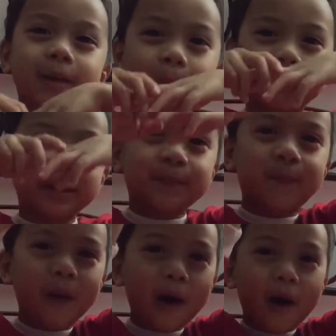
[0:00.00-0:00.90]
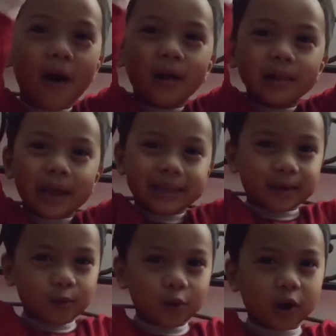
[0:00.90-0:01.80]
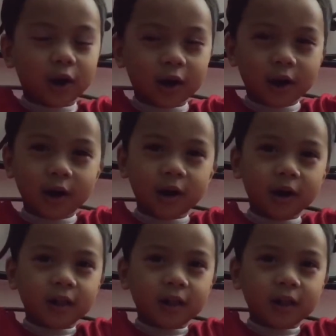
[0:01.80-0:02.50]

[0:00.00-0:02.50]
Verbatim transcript: the people oh, yeah. in the world.